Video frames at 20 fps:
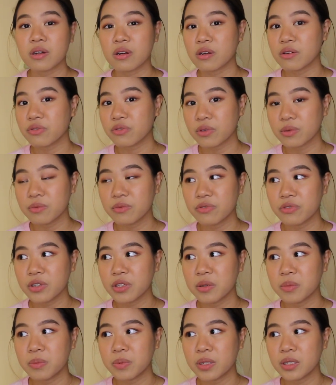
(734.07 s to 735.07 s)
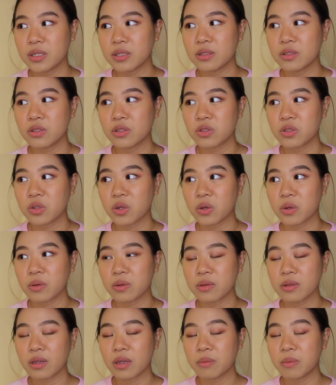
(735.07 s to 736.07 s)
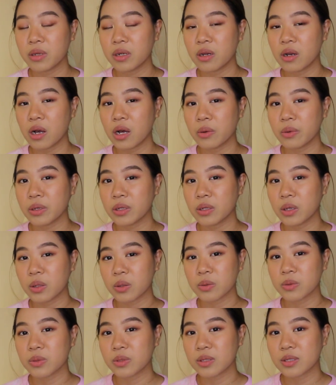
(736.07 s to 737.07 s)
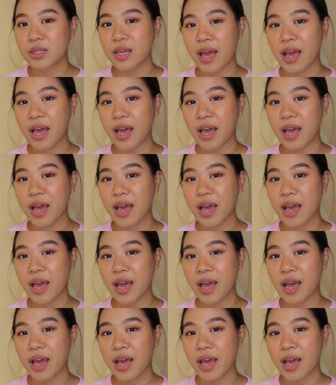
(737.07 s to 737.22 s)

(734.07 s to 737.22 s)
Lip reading: are from Philippines, so let me know how it goes.